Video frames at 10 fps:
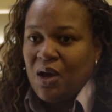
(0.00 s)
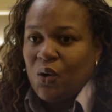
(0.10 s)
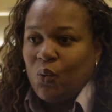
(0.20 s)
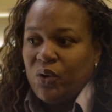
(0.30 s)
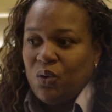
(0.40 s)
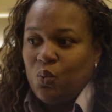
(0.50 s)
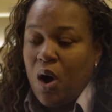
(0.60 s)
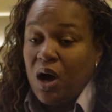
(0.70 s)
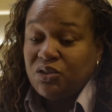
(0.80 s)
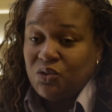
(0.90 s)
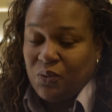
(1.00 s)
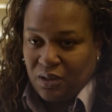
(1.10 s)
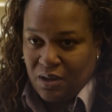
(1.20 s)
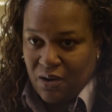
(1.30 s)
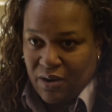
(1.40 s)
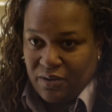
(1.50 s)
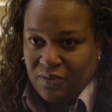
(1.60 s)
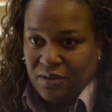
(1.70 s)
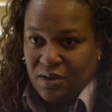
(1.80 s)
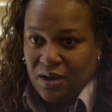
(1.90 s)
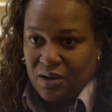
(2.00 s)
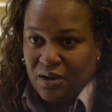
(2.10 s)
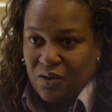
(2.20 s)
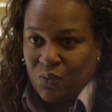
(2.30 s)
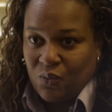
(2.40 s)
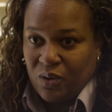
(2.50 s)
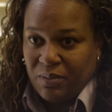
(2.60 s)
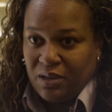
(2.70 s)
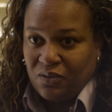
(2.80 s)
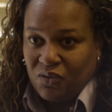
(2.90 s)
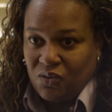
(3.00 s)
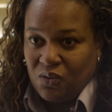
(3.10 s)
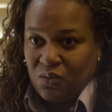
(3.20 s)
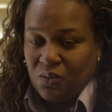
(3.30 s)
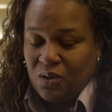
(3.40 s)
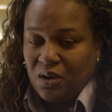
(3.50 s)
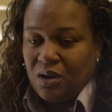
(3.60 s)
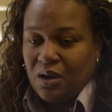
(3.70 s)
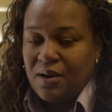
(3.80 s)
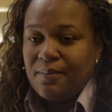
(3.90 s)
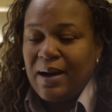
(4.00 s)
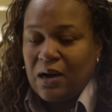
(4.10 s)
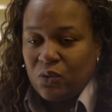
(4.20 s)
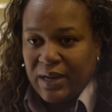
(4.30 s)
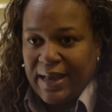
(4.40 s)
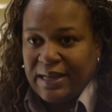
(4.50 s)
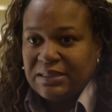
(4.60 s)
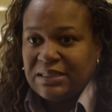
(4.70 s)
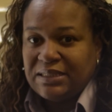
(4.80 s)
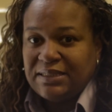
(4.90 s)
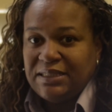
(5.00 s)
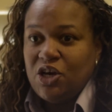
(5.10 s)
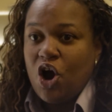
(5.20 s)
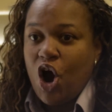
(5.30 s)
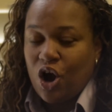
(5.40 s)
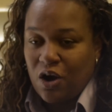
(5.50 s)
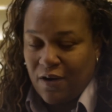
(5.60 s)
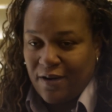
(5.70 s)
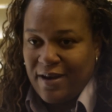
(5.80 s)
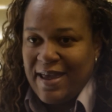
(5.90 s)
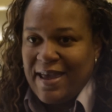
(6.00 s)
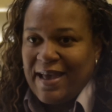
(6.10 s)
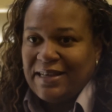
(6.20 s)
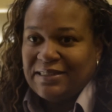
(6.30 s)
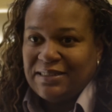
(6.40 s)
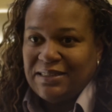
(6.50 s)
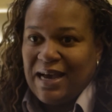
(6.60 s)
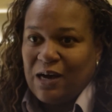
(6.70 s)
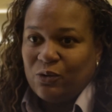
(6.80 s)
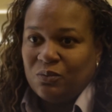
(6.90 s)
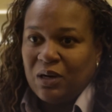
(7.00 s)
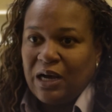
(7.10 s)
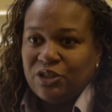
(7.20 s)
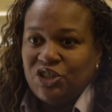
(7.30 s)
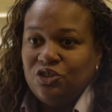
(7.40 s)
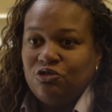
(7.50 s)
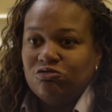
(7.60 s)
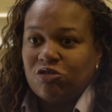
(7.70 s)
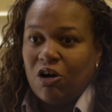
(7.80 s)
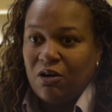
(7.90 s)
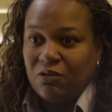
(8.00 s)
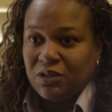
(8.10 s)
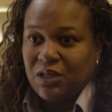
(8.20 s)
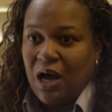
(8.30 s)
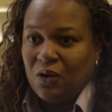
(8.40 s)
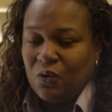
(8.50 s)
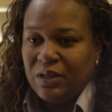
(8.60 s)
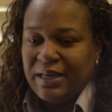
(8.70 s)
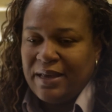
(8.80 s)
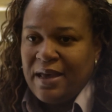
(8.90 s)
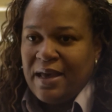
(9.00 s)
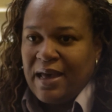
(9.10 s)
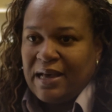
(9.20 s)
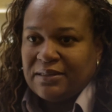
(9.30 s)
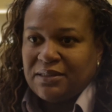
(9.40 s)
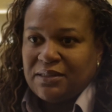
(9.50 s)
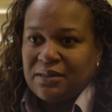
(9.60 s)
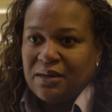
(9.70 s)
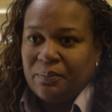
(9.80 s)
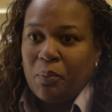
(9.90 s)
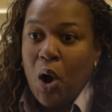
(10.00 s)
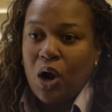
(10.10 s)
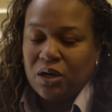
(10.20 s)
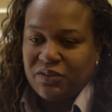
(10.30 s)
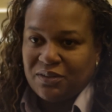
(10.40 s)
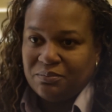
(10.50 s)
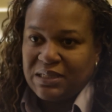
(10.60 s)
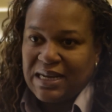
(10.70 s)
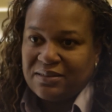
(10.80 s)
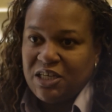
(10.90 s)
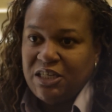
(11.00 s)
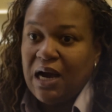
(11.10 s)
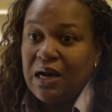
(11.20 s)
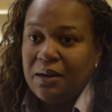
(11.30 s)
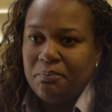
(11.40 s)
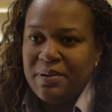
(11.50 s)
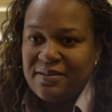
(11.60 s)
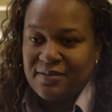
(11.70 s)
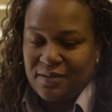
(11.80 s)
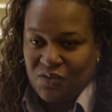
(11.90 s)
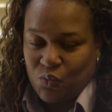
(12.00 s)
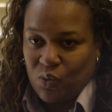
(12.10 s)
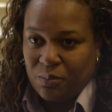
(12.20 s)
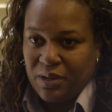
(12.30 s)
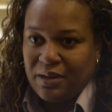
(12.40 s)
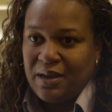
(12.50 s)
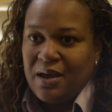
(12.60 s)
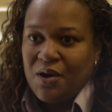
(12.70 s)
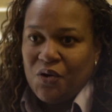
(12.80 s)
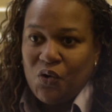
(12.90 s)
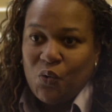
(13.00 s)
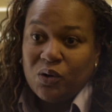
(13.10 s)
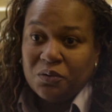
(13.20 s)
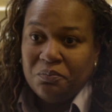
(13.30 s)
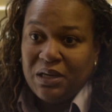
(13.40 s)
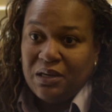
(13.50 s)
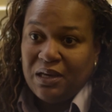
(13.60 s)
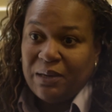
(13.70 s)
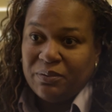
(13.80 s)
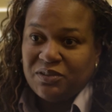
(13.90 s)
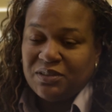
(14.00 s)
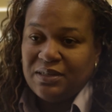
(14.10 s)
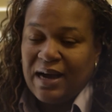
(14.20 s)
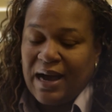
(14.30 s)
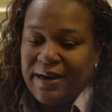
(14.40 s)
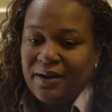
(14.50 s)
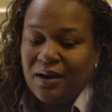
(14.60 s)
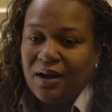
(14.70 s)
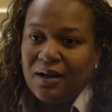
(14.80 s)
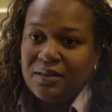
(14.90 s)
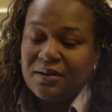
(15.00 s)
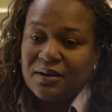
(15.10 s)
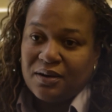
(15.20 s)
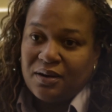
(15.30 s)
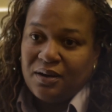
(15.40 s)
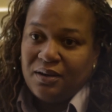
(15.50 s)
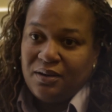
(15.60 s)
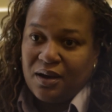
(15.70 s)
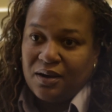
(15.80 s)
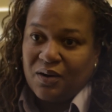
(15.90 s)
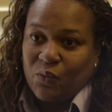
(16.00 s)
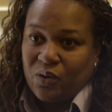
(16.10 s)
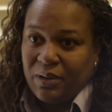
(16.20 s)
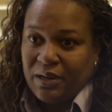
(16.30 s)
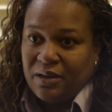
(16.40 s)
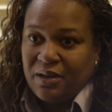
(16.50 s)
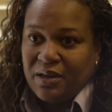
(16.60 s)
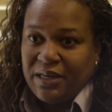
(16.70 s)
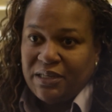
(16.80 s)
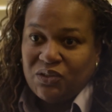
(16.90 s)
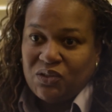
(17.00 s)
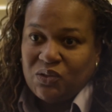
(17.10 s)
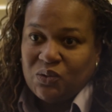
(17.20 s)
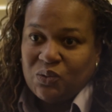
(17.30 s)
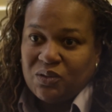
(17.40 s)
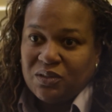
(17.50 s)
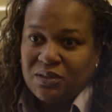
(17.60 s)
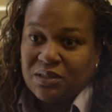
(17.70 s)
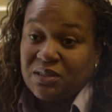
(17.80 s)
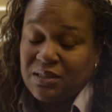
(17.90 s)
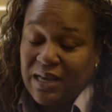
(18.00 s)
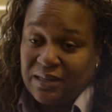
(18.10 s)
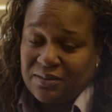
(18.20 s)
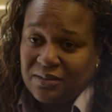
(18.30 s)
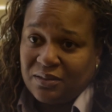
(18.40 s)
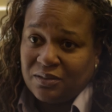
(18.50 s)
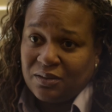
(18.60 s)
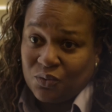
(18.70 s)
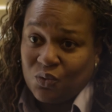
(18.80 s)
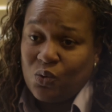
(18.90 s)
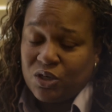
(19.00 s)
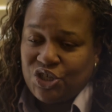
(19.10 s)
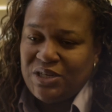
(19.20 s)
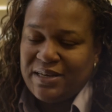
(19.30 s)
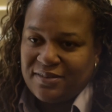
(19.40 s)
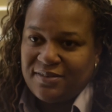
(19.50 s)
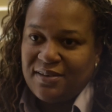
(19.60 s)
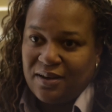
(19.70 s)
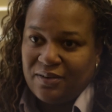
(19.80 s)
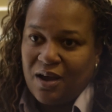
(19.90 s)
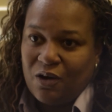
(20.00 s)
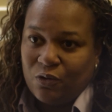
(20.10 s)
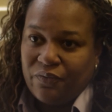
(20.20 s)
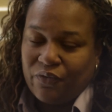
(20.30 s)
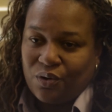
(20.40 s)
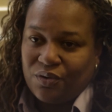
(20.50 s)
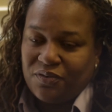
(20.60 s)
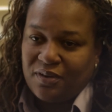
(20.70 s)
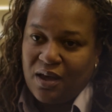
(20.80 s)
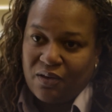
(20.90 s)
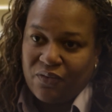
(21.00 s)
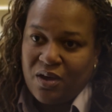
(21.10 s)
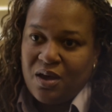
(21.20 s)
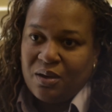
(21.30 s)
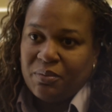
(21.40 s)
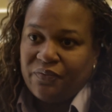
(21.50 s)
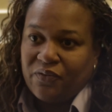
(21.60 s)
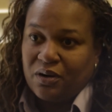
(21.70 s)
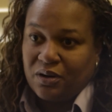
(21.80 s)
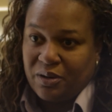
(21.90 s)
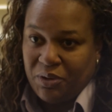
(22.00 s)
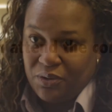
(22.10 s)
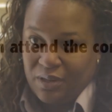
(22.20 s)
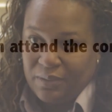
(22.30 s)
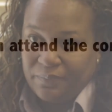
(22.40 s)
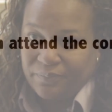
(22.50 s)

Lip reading: We want to encourage the younger women to come out and see her and see how she's grown, not only as a person, but as a young businesswoman who will be able to guide other younger women into success through what she has done, not only for herself, but for her community.